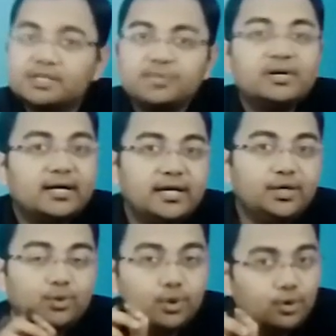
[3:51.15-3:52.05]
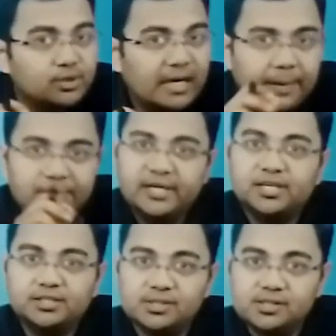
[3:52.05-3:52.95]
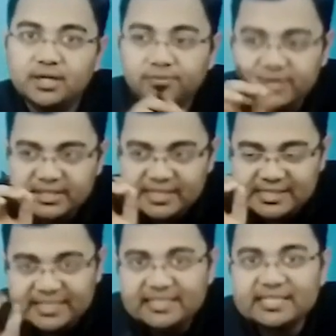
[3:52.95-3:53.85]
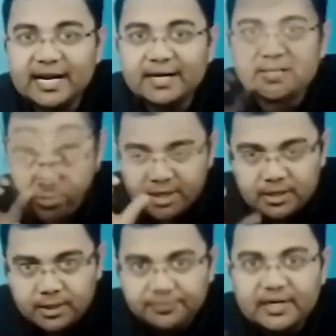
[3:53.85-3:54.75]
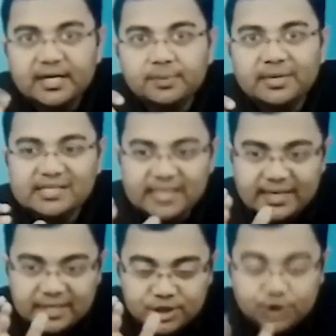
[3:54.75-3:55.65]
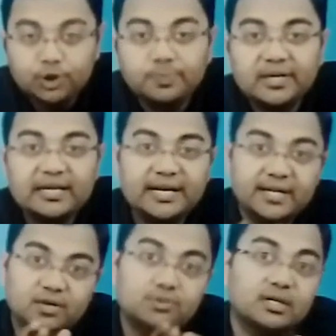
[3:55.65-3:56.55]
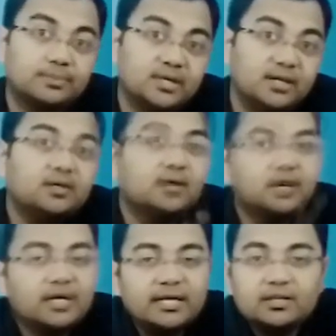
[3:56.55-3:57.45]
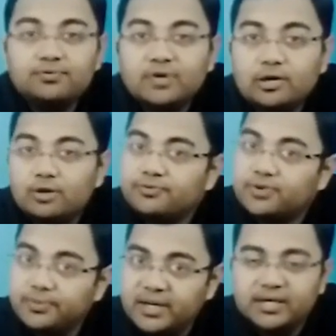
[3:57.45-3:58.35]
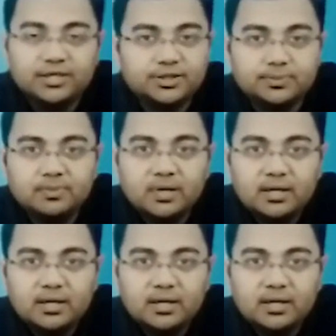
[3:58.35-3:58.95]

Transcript: Similarly, you know the applications. If it is a GSAT, it definitely means that it should be related to something in the field of communication.